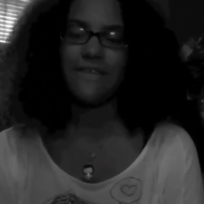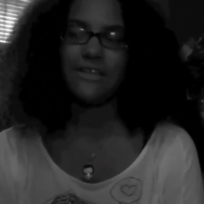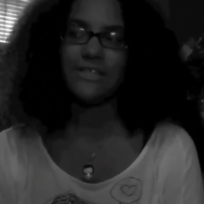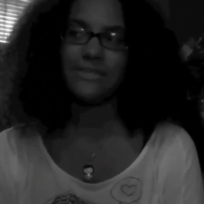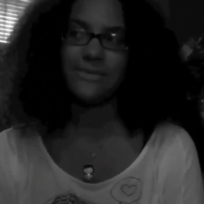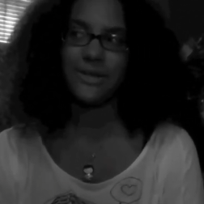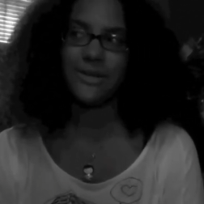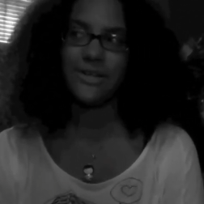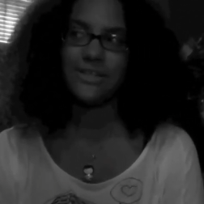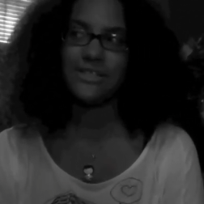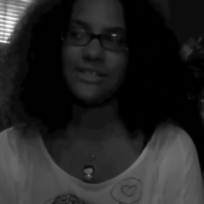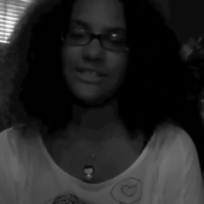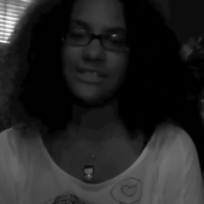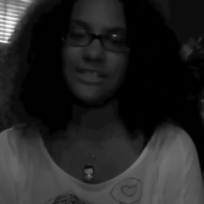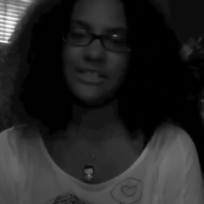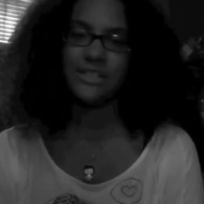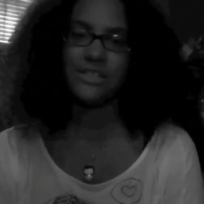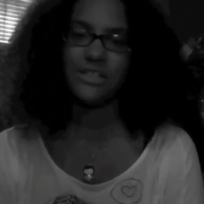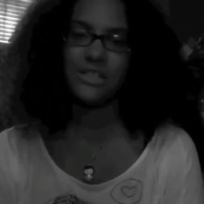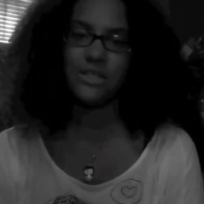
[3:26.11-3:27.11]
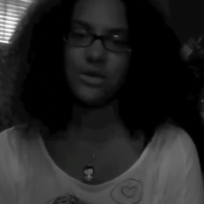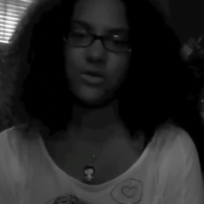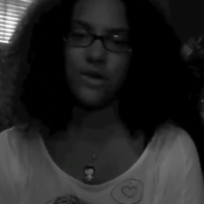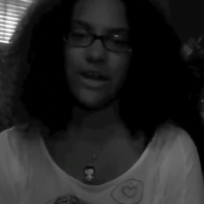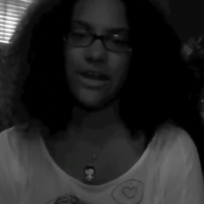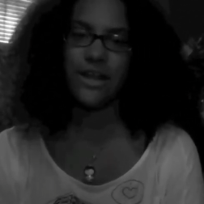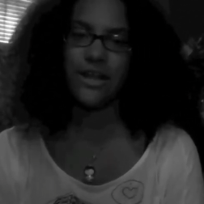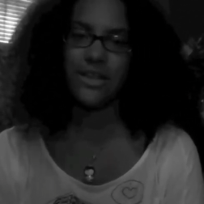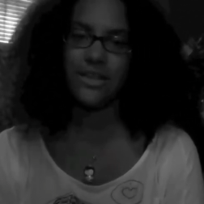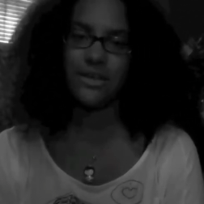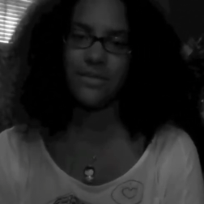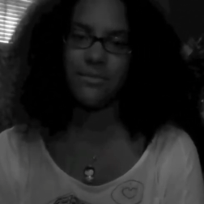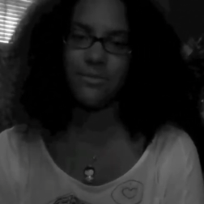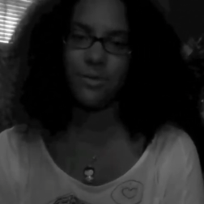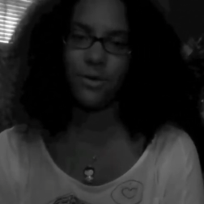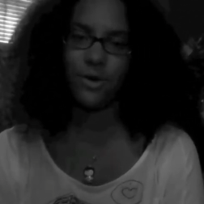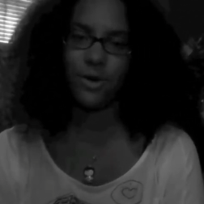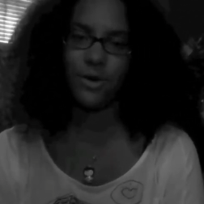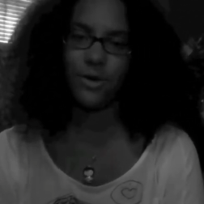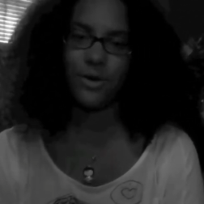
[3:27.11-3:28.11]
experiences, so writing them
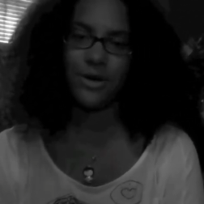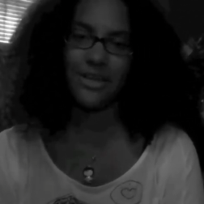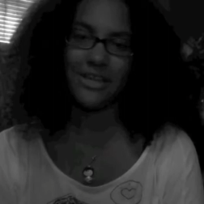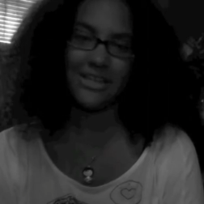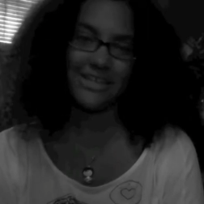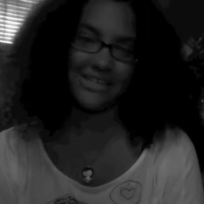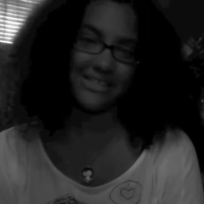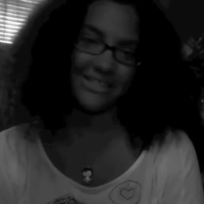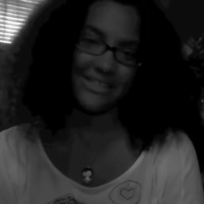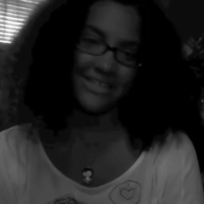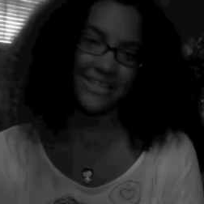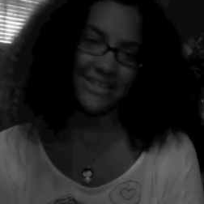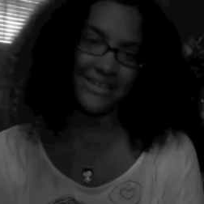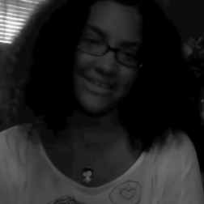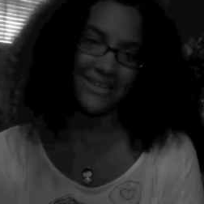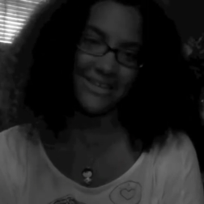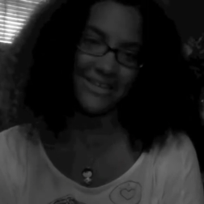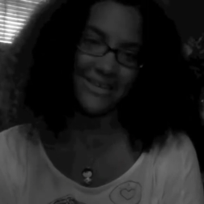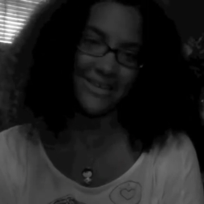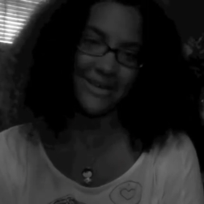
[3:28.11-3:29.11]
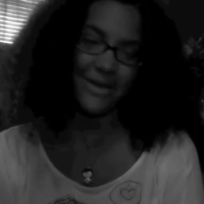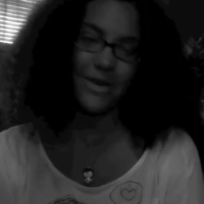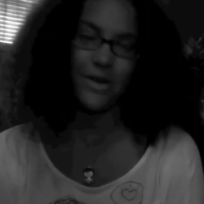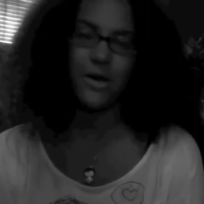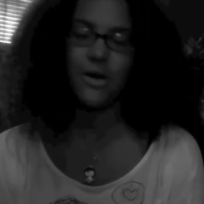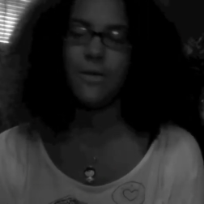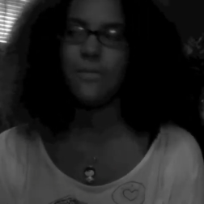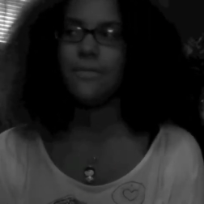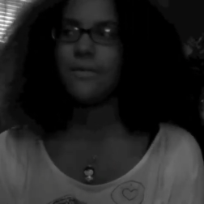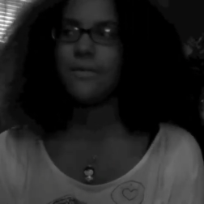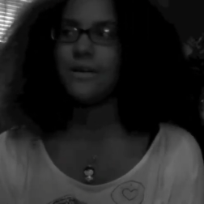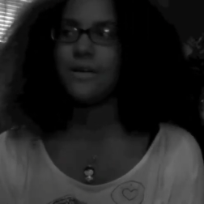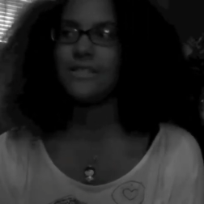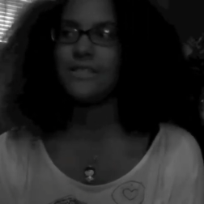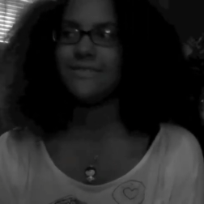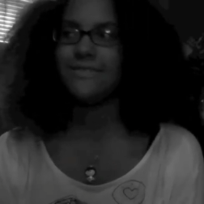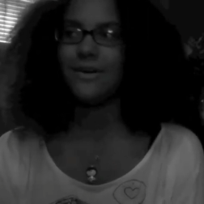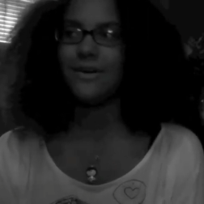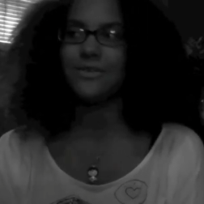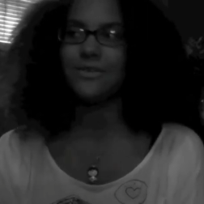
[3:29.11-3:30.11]
were quite easy because
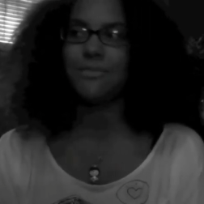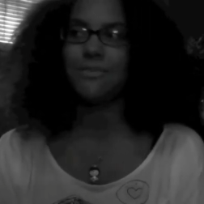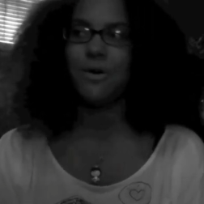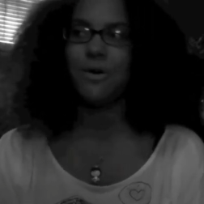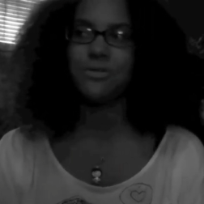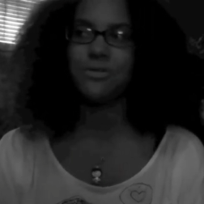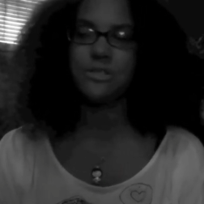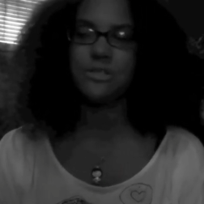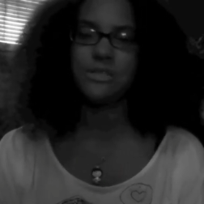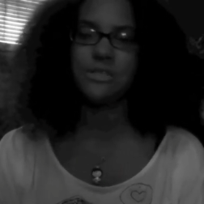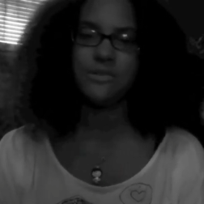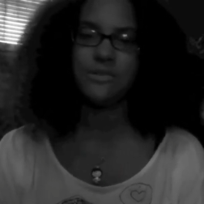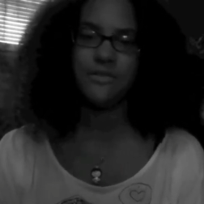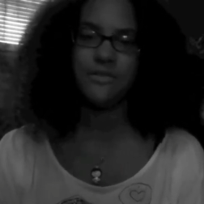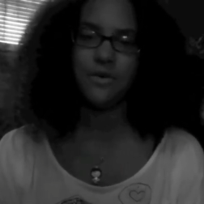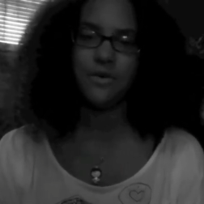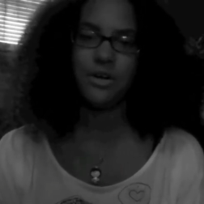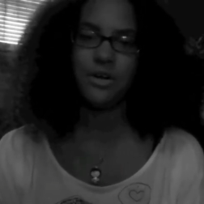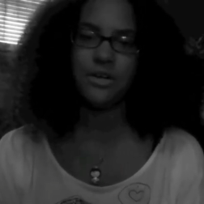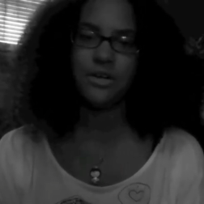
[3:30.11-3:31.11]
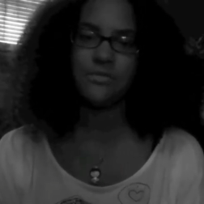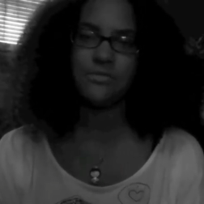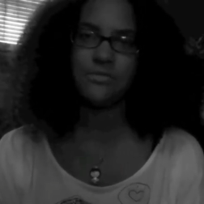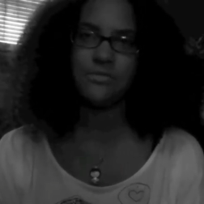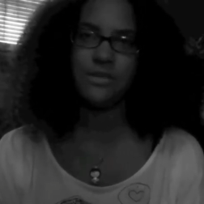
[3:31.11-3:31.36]
I felt the emotions before.